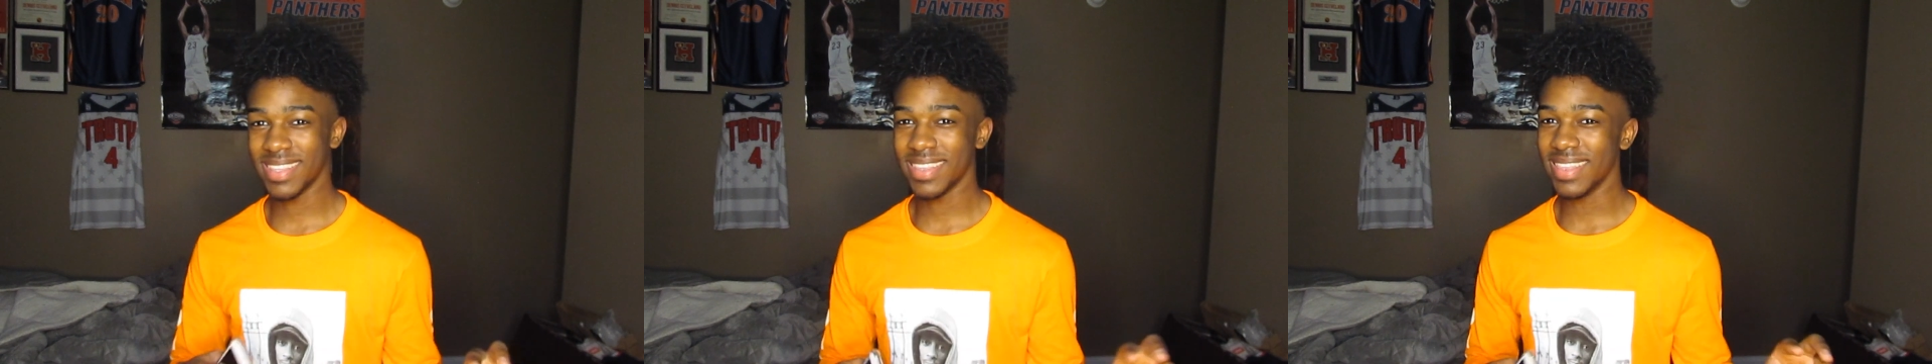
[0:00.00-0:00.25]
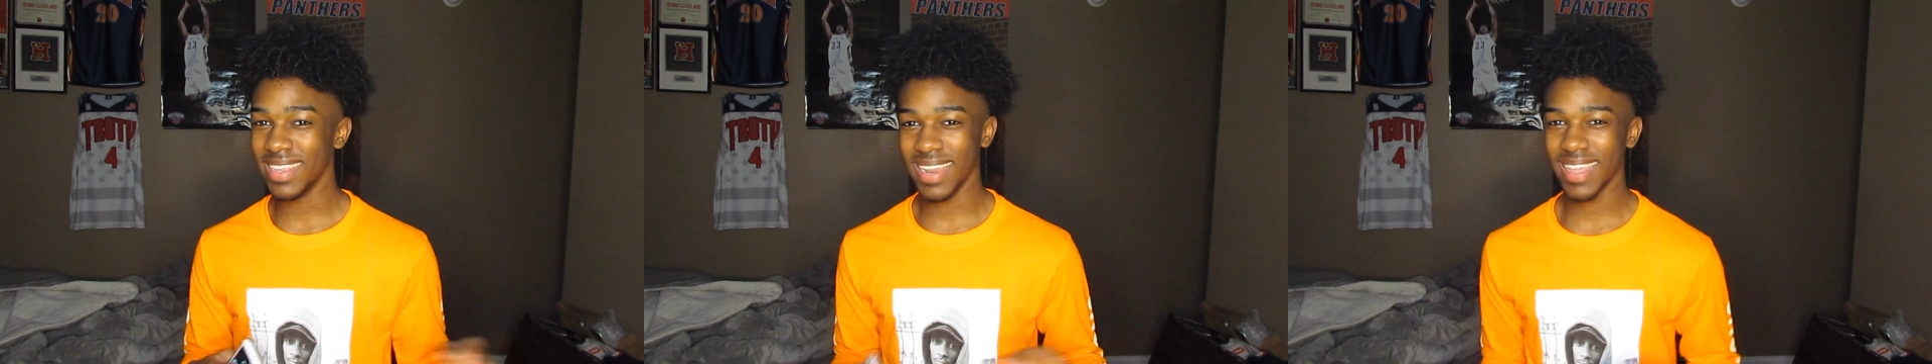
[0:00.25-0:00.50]

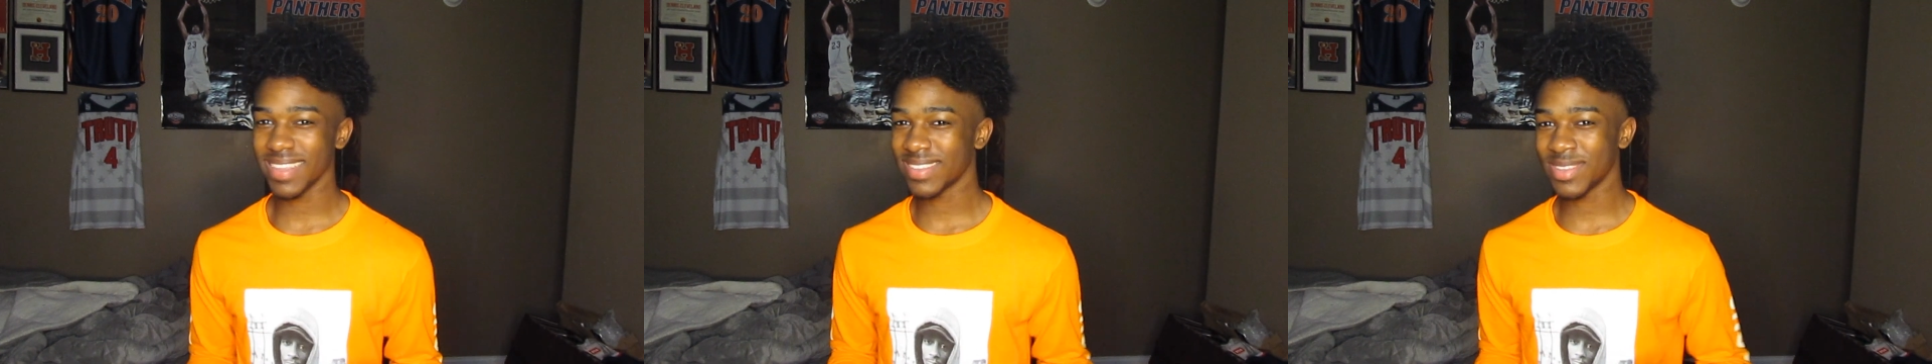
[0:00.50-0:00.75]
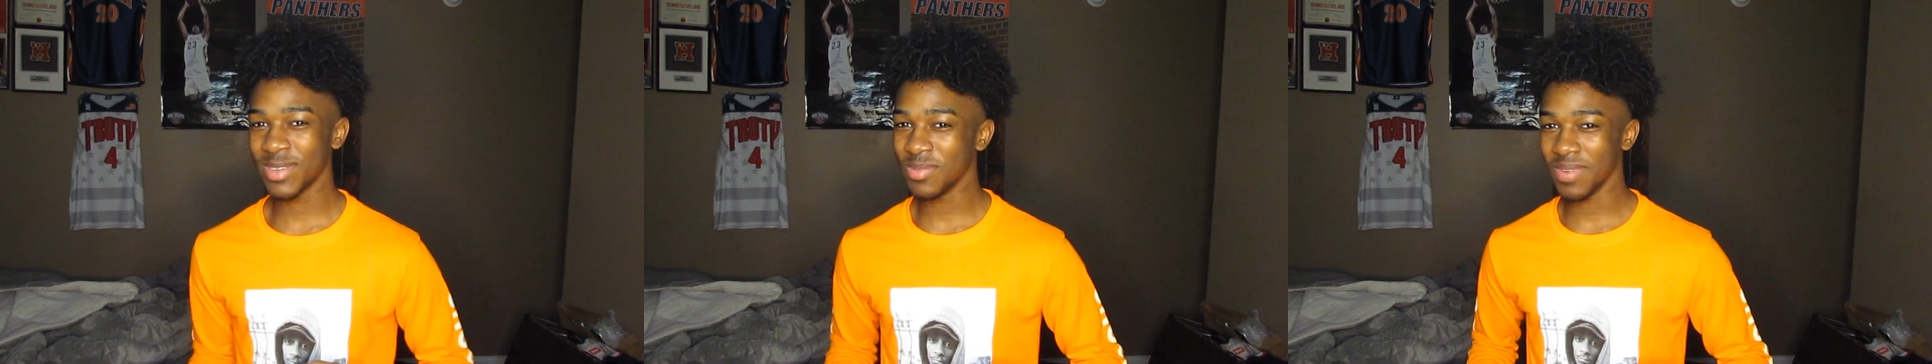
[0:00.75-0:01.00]
the
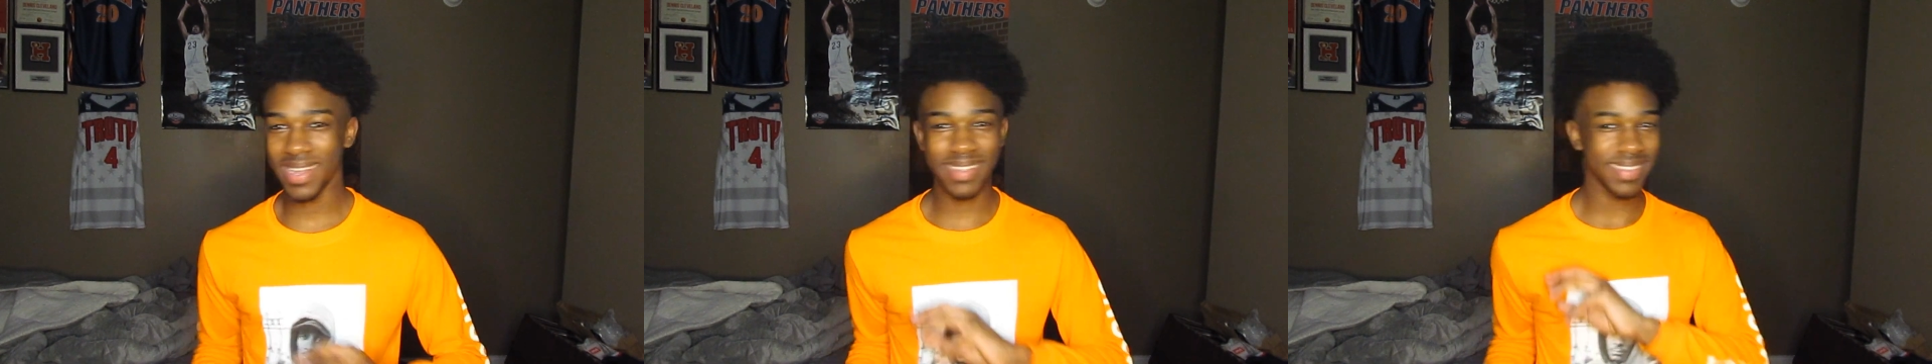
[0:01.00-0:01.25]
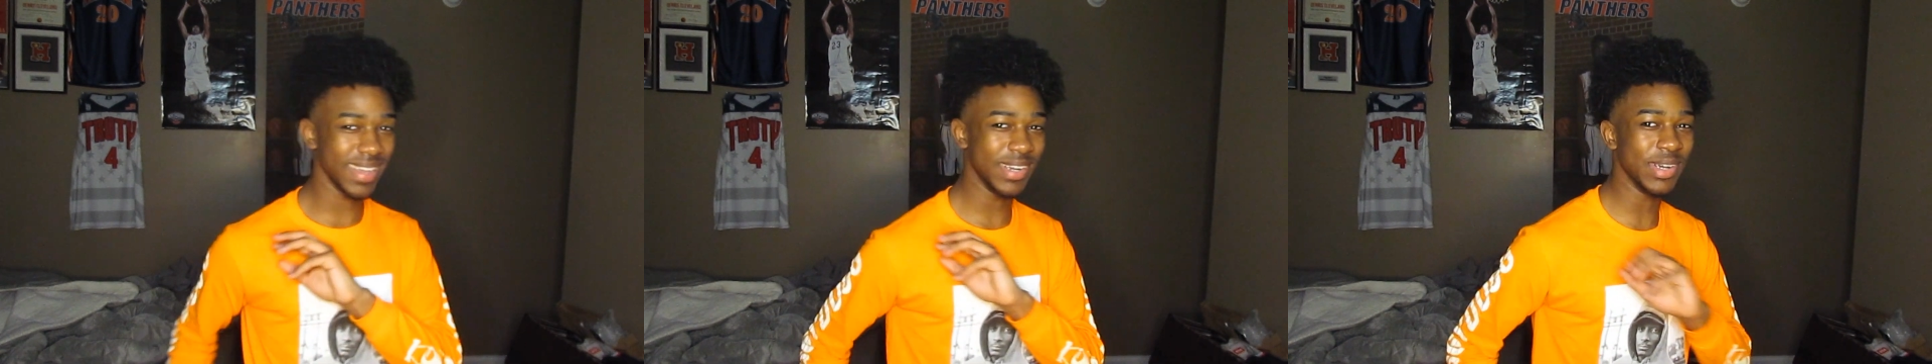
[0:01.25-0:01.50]
next 2
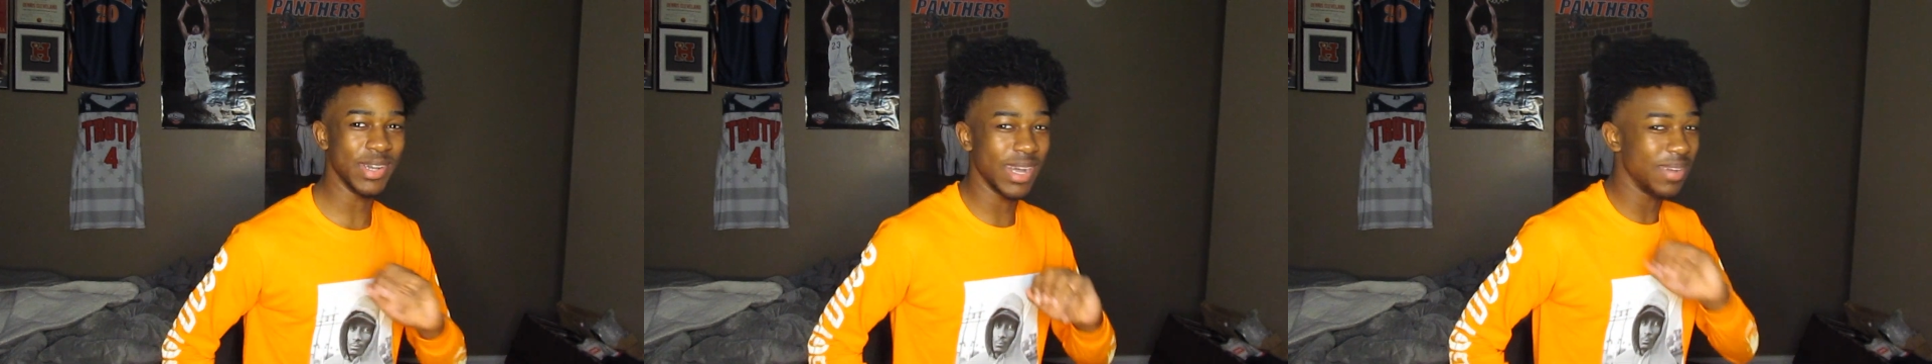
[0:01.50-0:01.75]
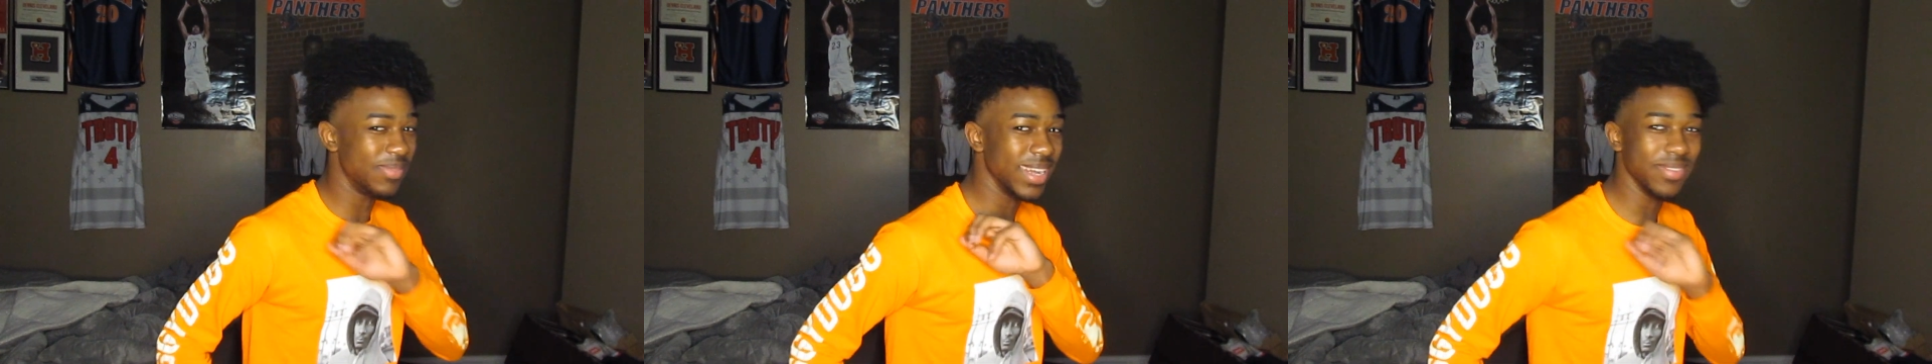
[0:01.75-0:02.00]
months. I don't know.
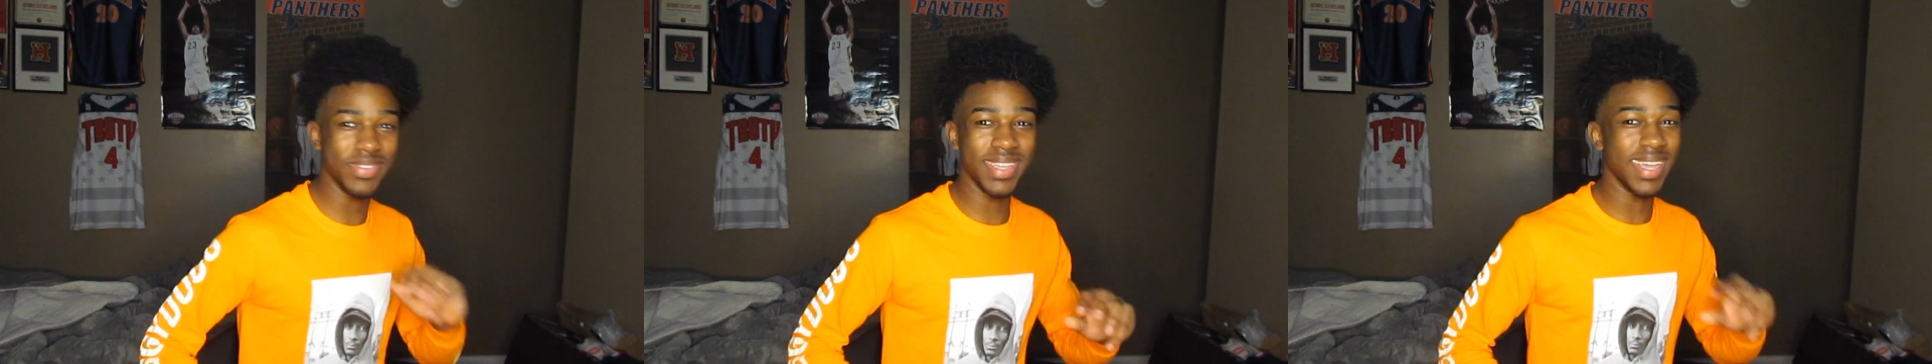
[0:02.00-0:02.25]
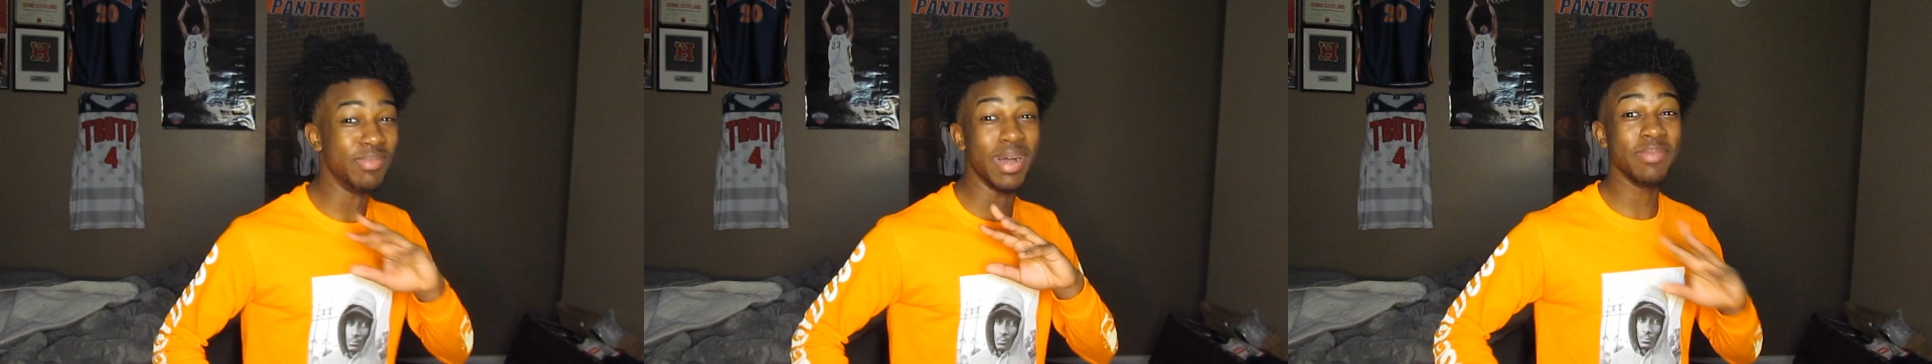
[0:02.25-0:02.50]
I might
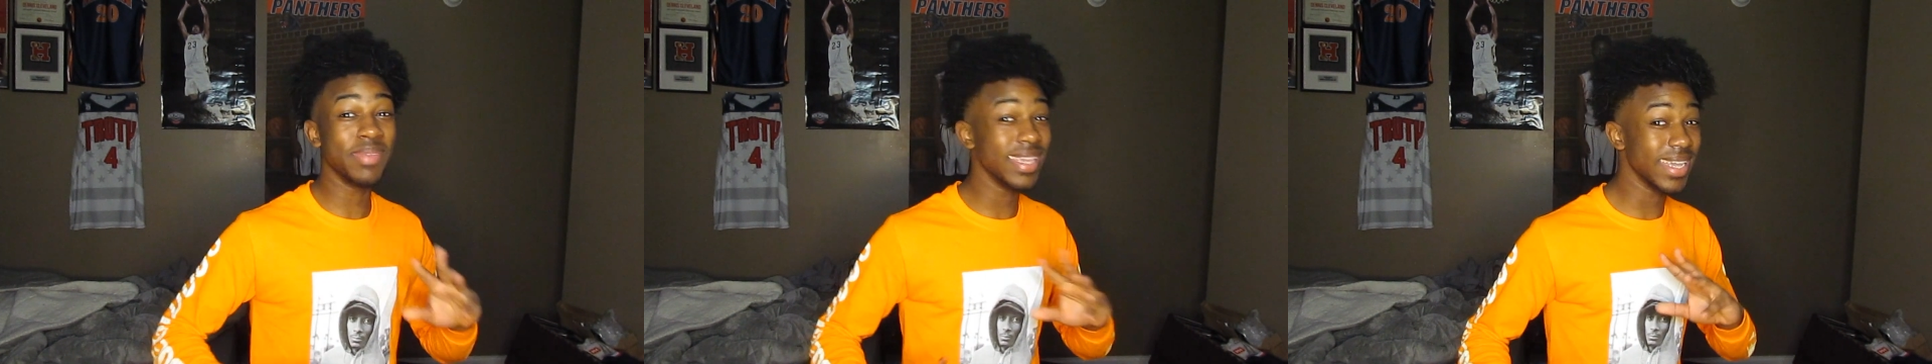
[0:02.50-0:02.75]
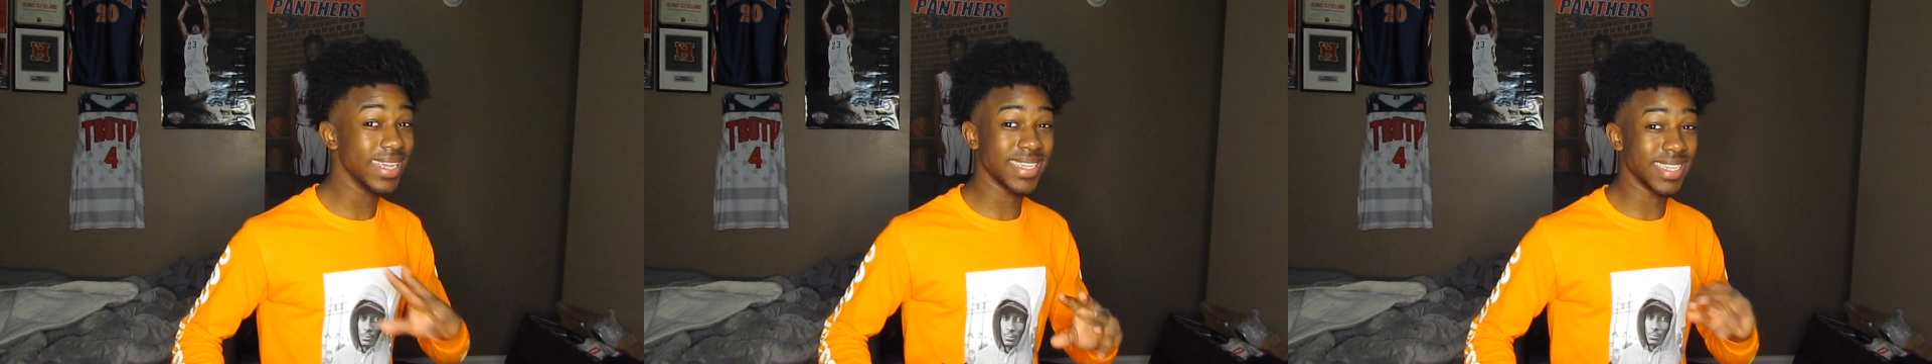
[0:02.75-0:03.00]
be
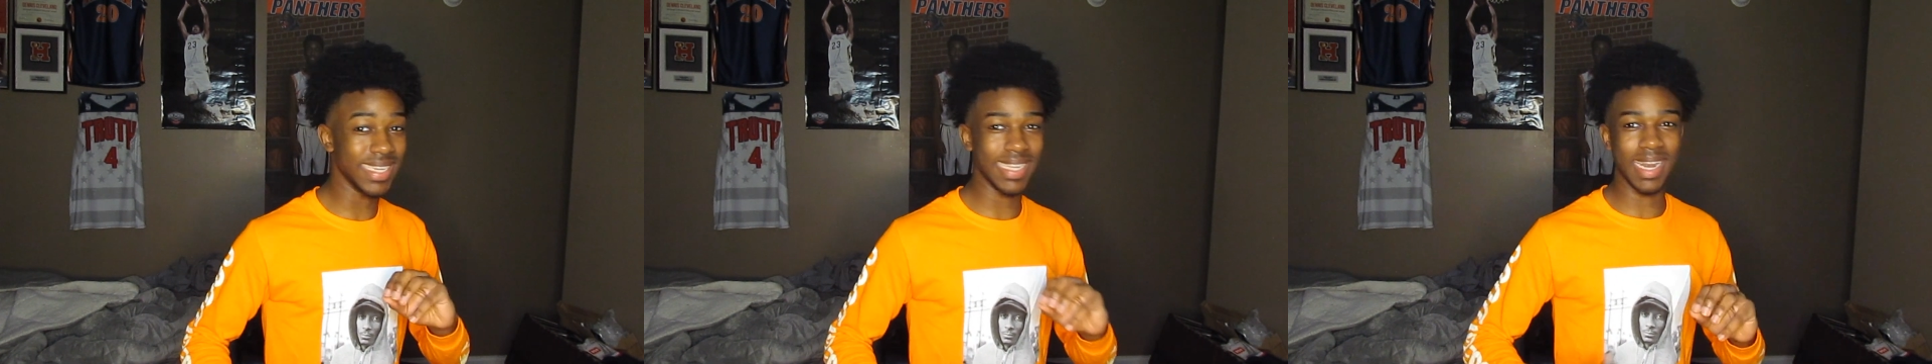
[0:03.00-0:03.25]
itching it.